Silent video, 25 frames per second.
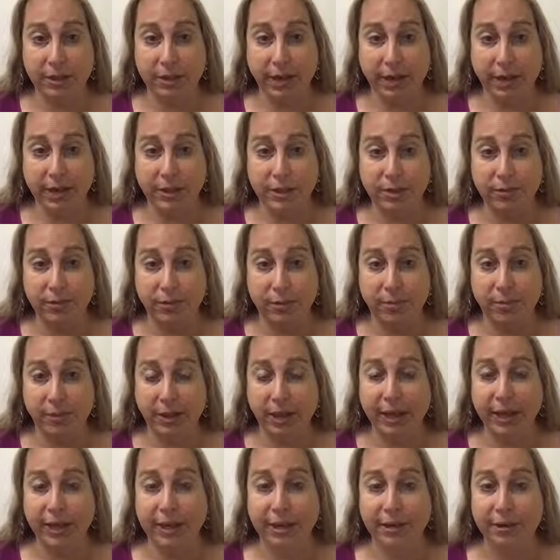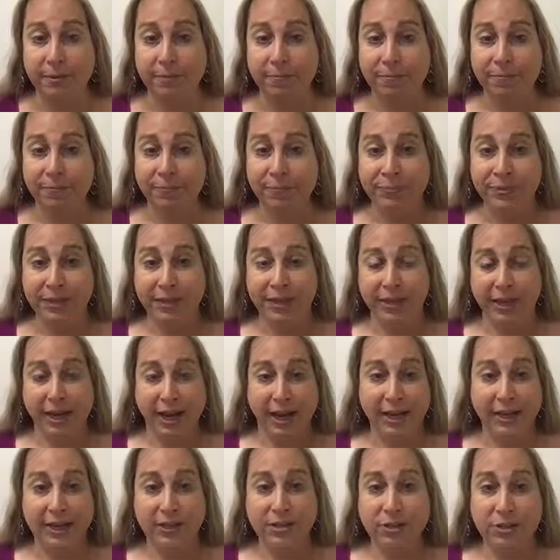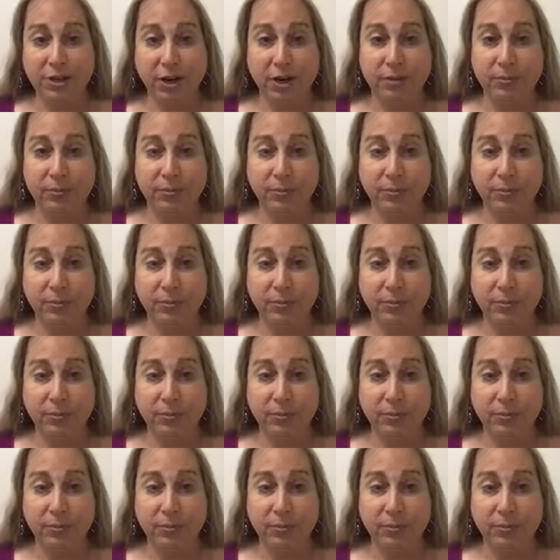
The h of omega, I can start